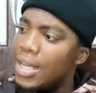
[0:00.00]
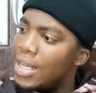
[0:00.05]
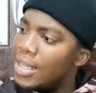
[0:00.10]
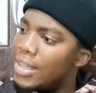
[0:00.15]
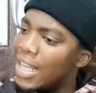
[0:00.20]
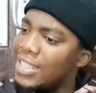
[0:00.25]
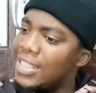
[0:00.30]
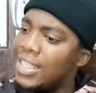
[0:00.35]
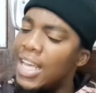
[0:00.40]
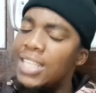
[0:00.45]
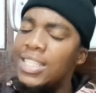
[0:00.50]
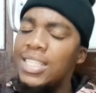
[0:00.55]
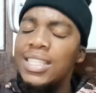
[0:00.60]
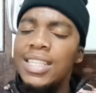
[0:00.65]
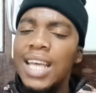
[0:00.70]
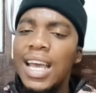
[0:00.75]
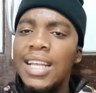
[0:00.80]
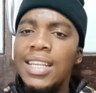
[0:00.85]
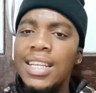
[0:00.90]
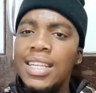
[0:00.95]
Does he has a
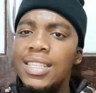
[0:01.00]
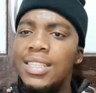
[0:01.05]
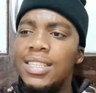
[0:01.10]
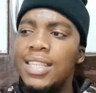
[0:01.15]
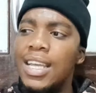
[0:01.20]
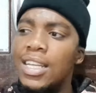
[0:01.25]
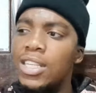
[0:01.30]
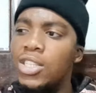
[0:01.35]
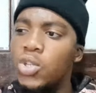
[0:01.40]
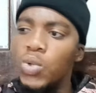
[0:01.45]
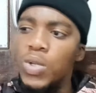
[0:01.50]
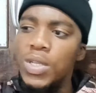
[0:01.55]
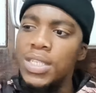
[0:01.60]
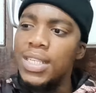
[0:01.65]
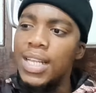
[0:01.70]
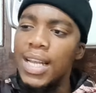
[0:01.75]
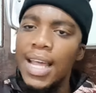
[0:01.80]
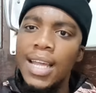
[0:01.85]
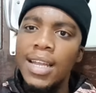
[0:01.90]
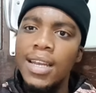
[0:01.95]
title deed to
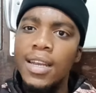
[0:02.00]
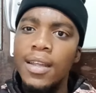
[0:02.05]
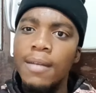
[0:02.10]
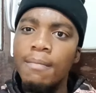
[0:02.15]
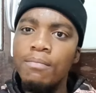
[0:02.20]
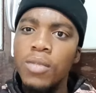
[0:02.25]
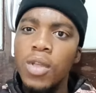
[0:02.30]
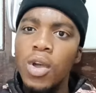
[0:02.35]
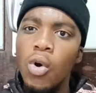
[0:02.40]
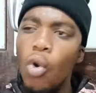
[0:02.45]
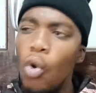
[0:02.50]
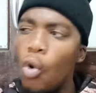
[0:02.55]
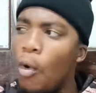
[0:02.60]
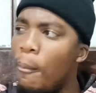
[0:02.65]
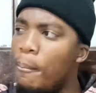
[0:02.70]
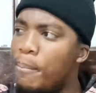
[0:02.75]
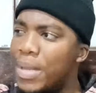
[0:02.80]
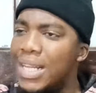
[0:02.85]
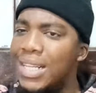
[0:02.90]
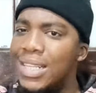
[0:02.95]
this land?
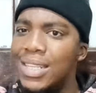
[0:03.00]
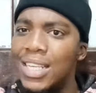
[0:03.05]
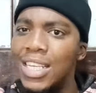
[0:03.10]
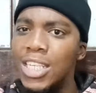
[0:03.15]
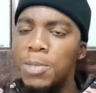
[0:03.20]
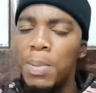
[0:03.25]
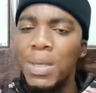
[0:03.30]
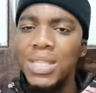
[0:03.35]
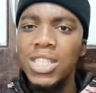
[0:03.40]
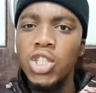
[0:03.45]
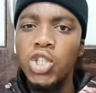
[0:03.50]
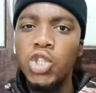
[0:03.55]
Who built this spaza